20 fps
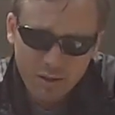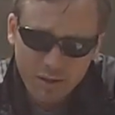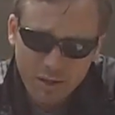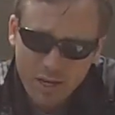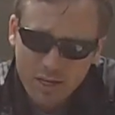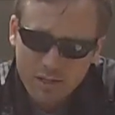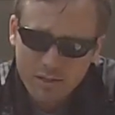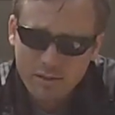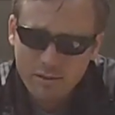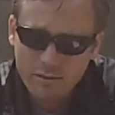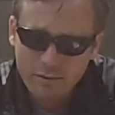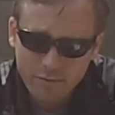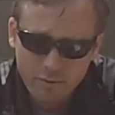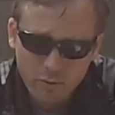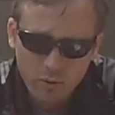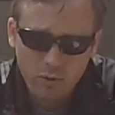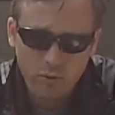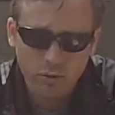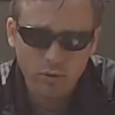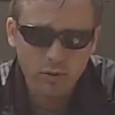Yes,
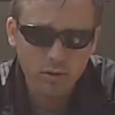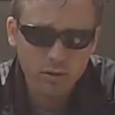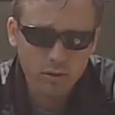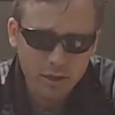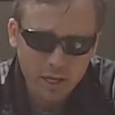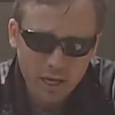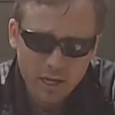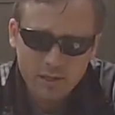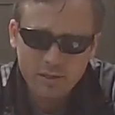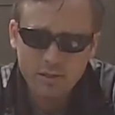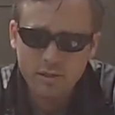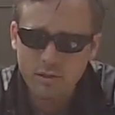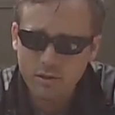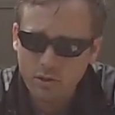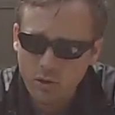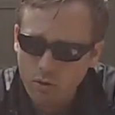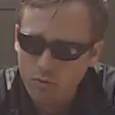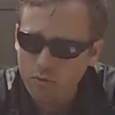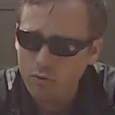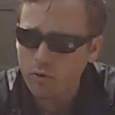food. Yes,
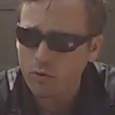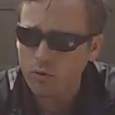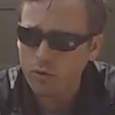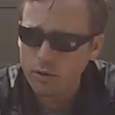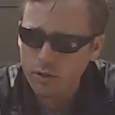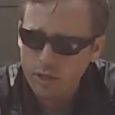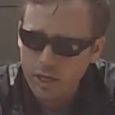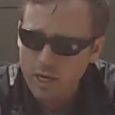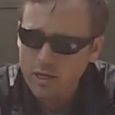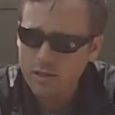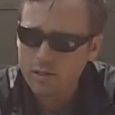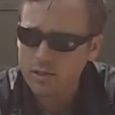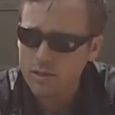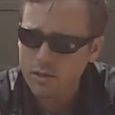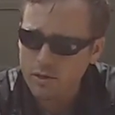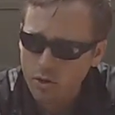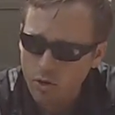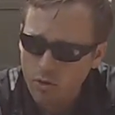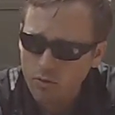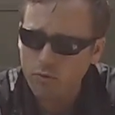no food. Yes,
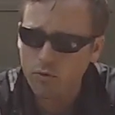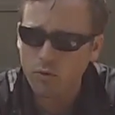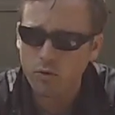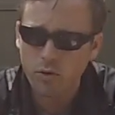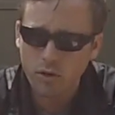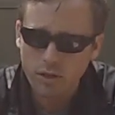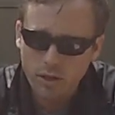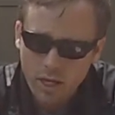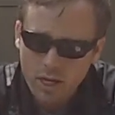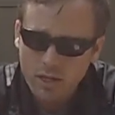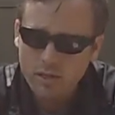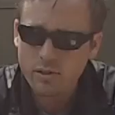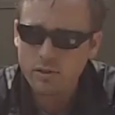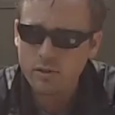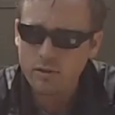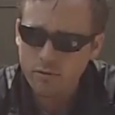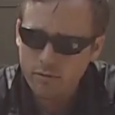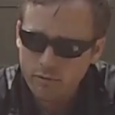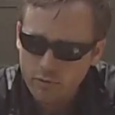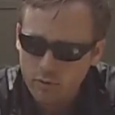no food. Yes,
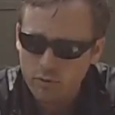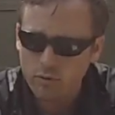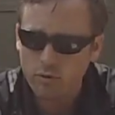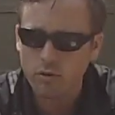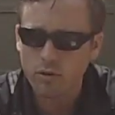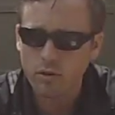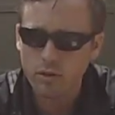food.